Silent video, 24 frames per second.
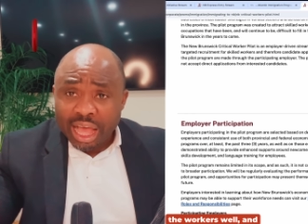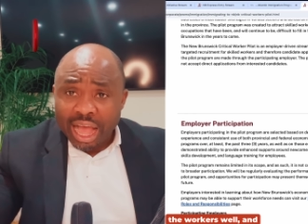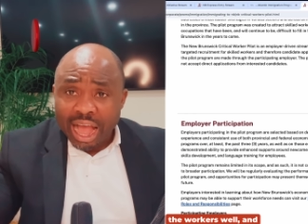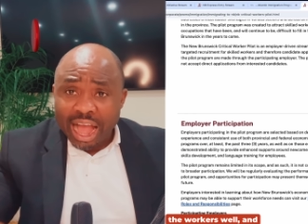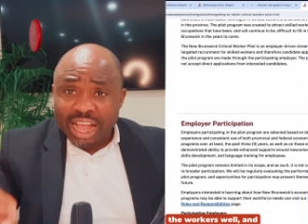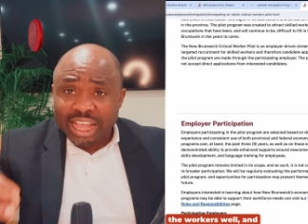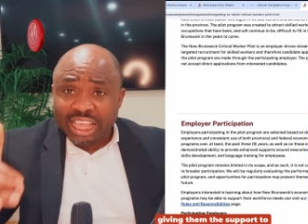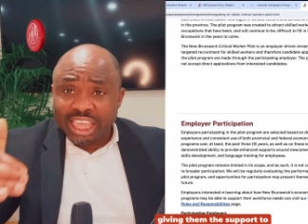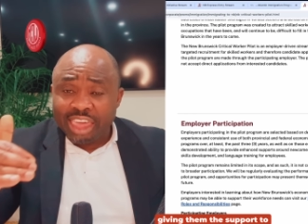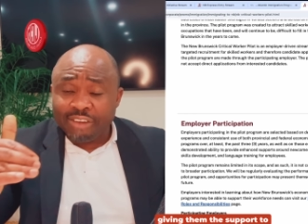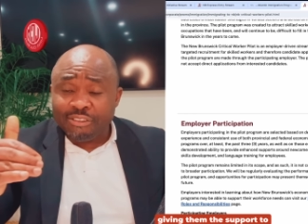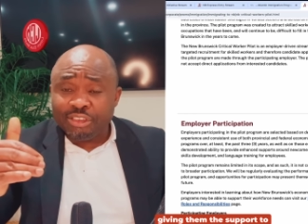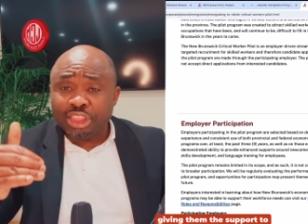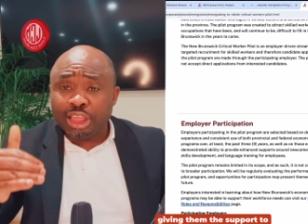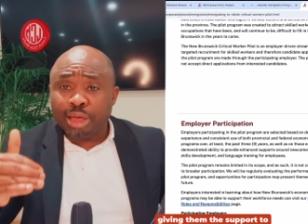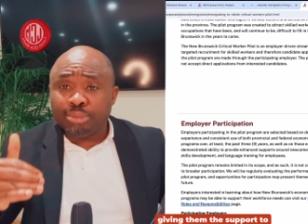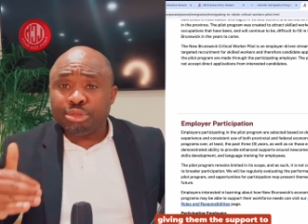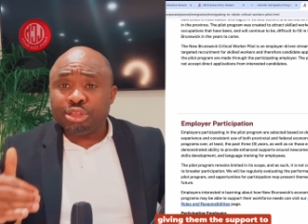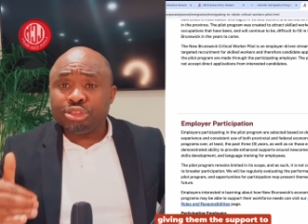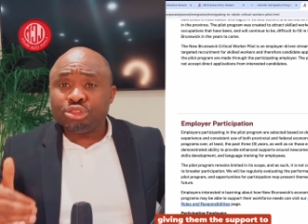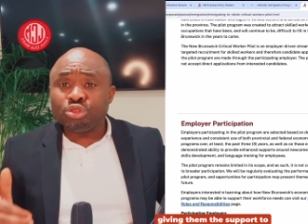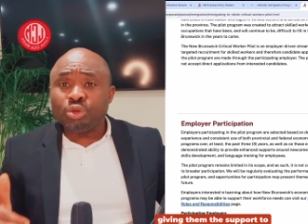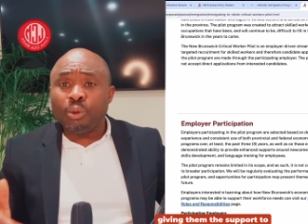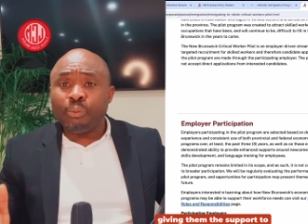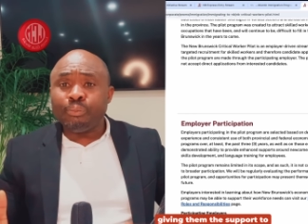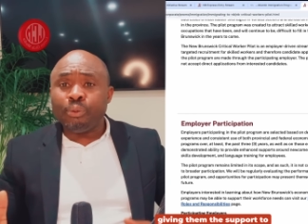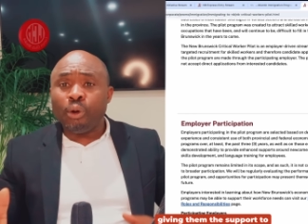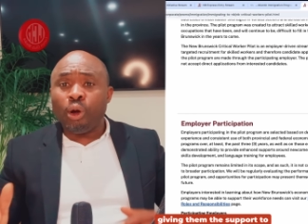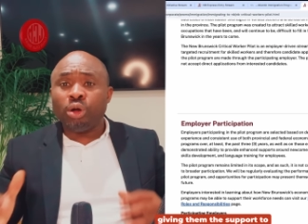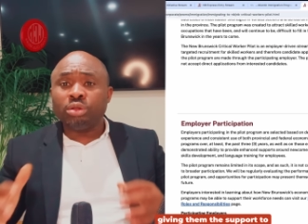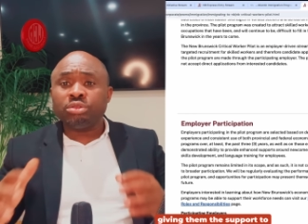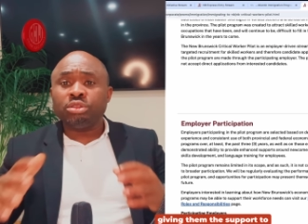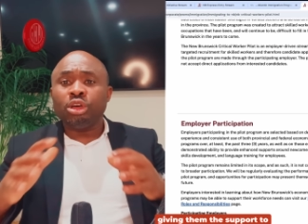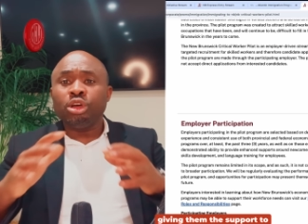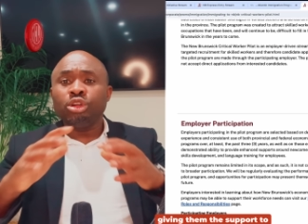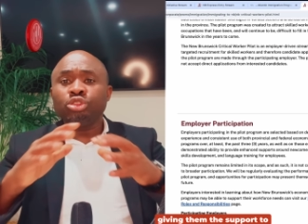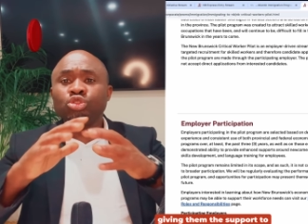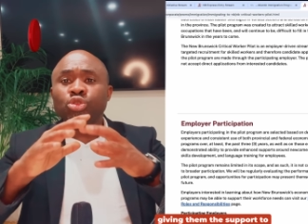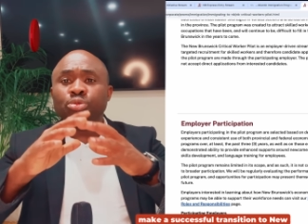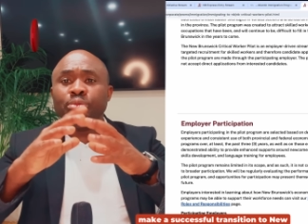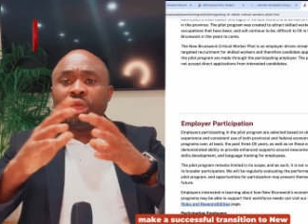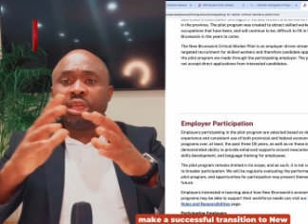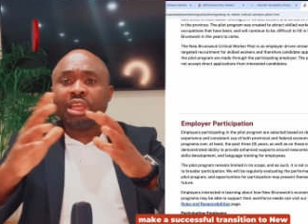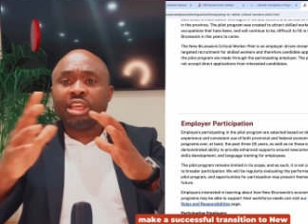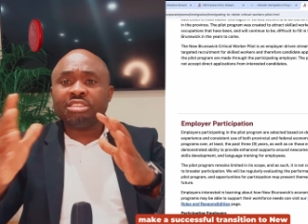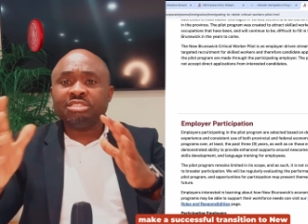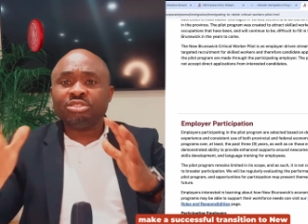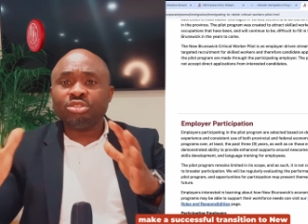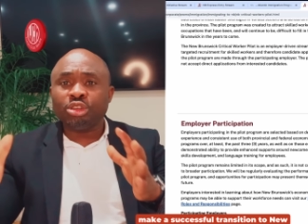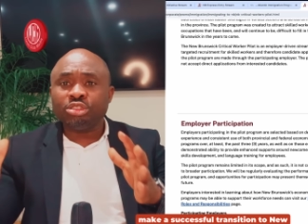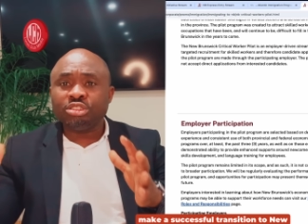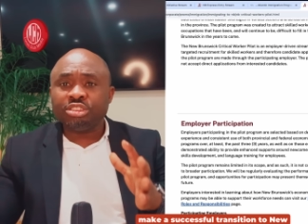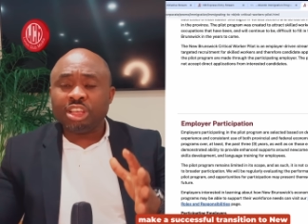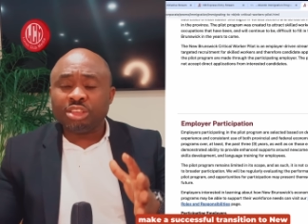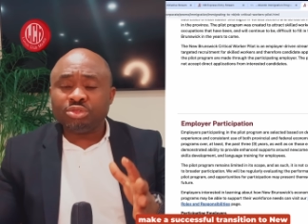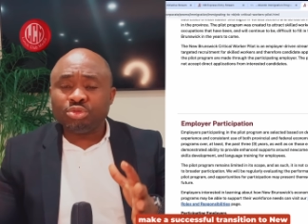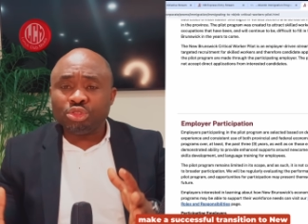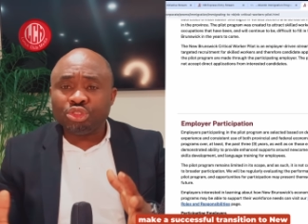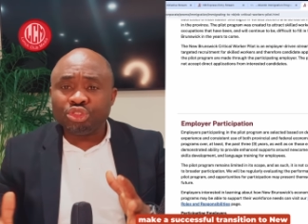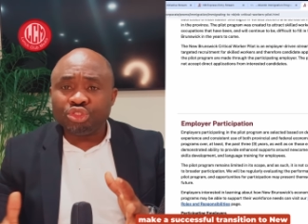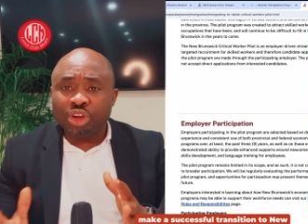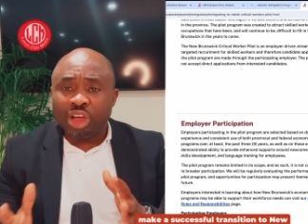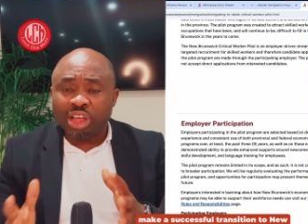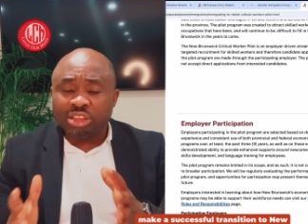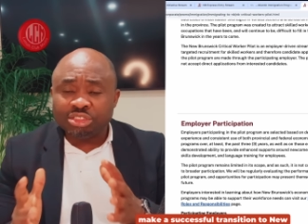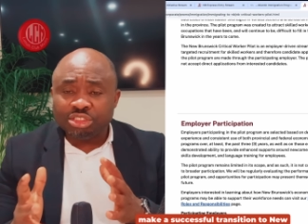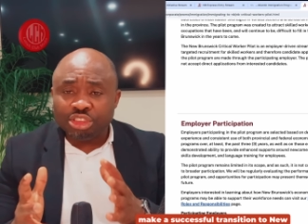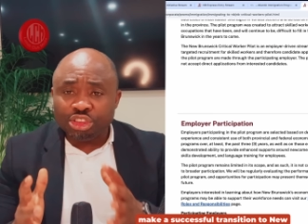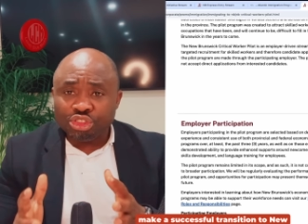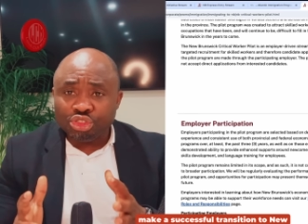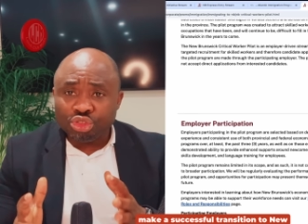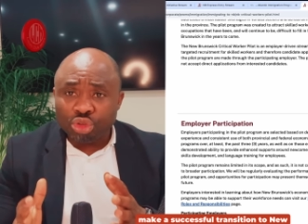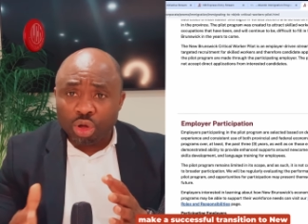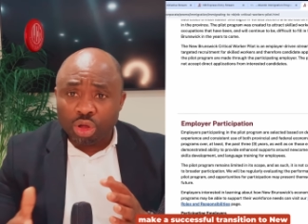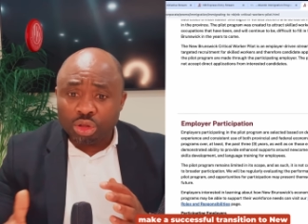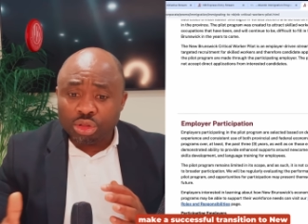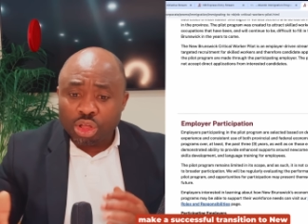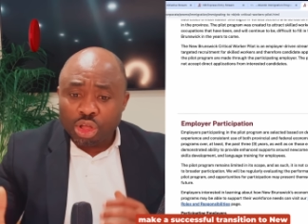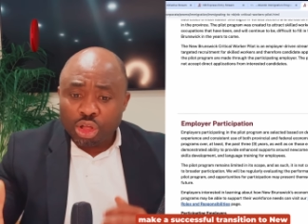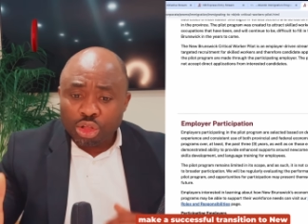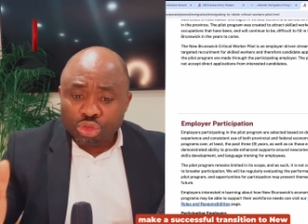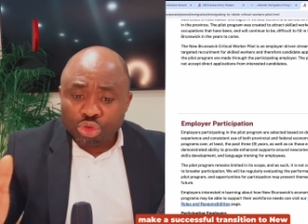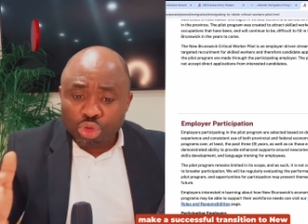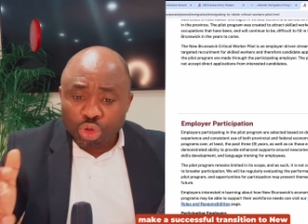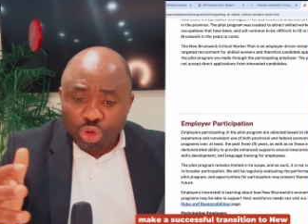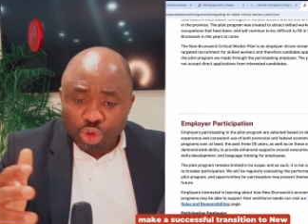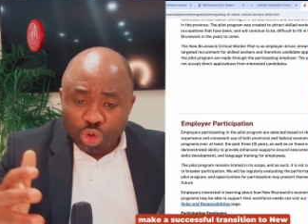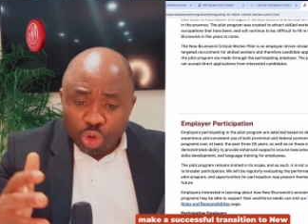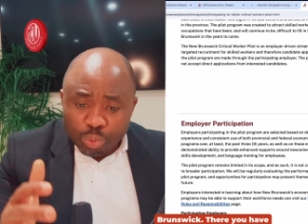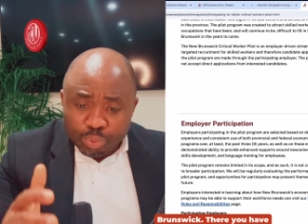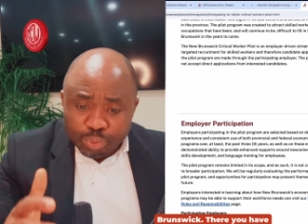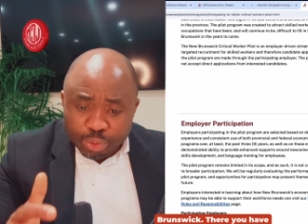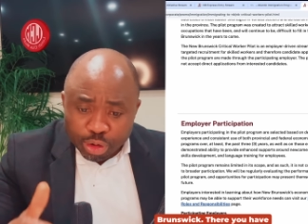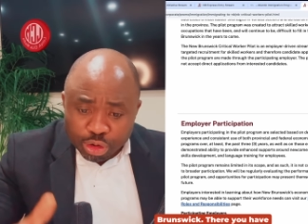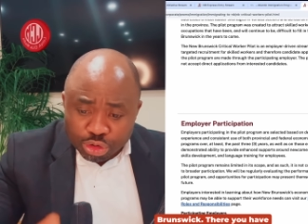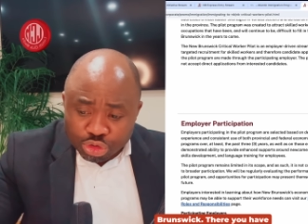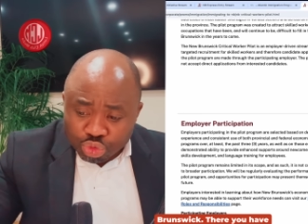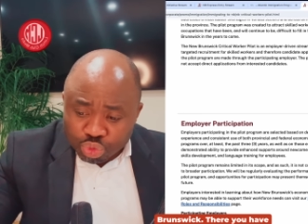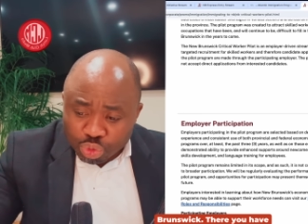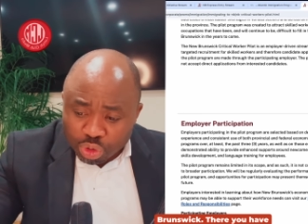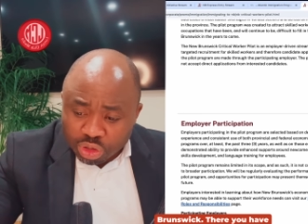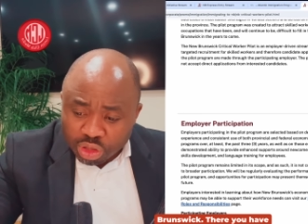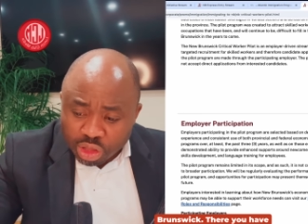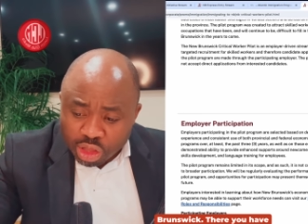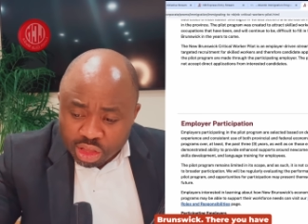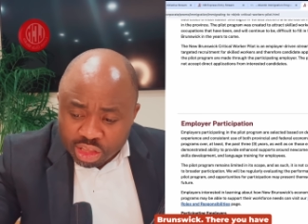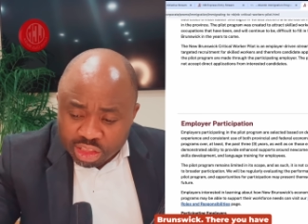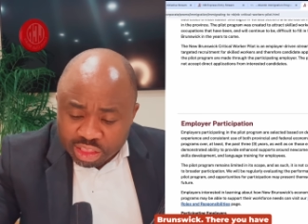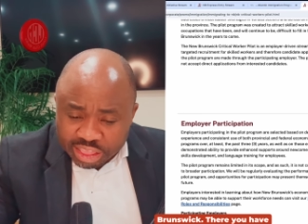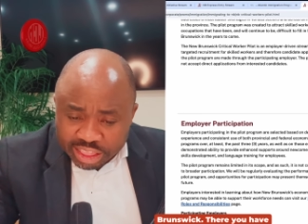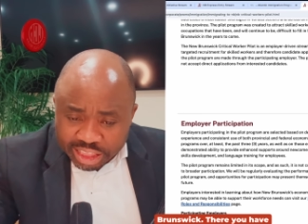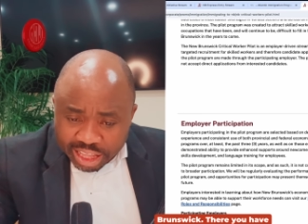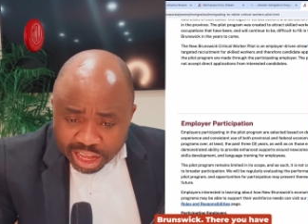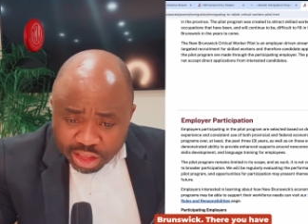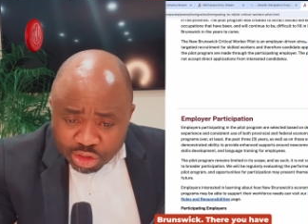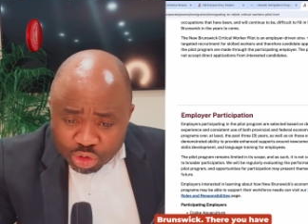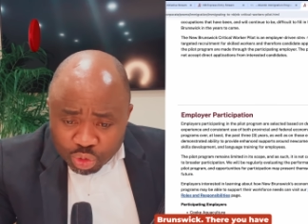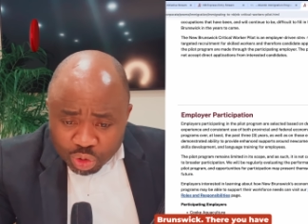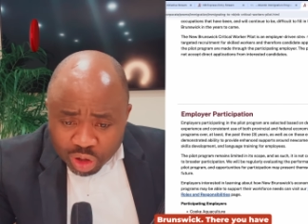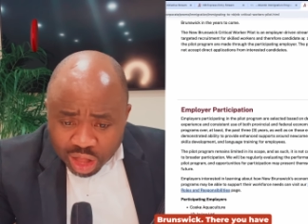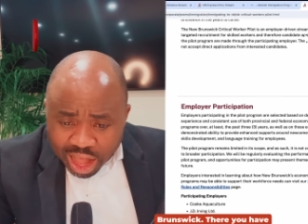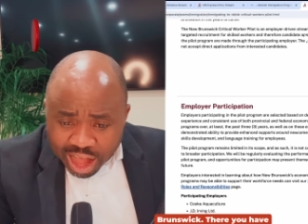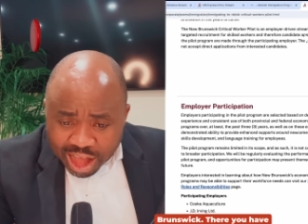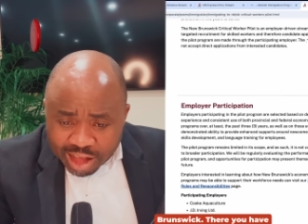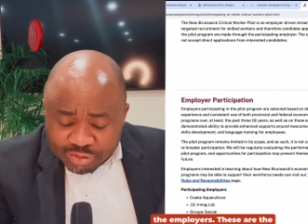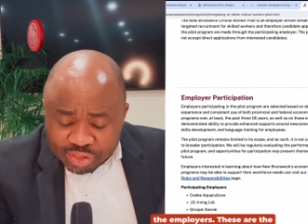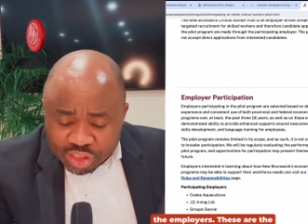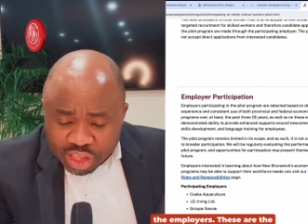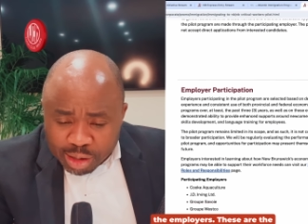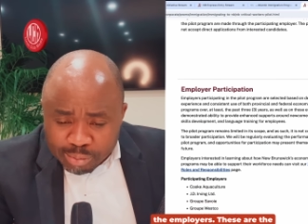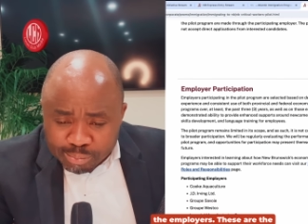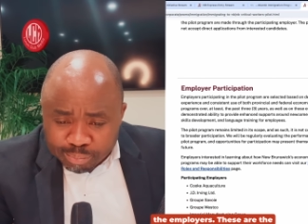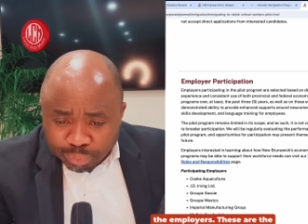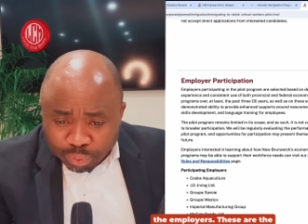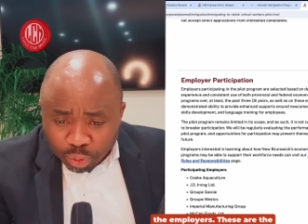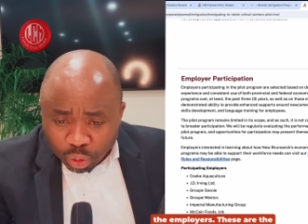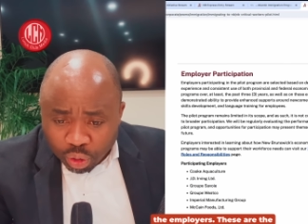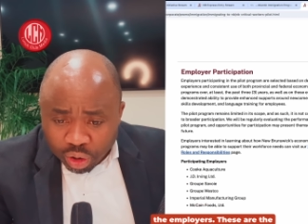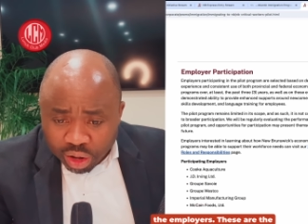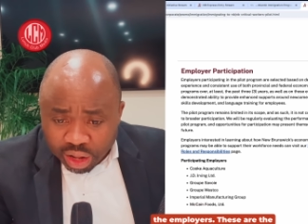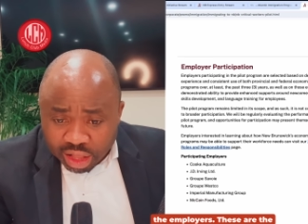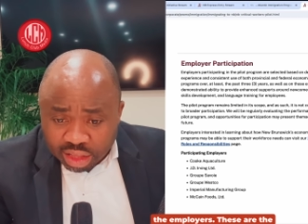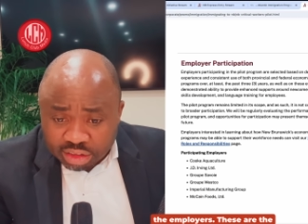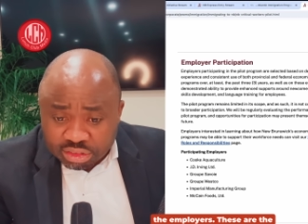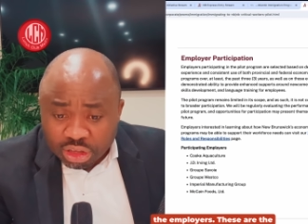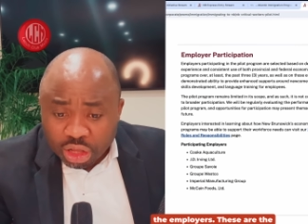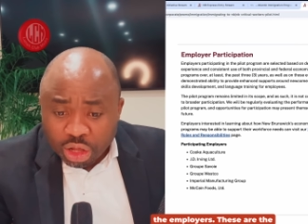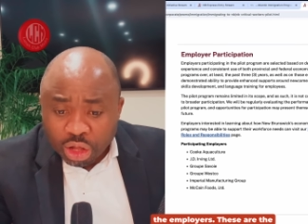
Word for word: and giving them the support to make a successful transition to New Brunswick. There you have the employers.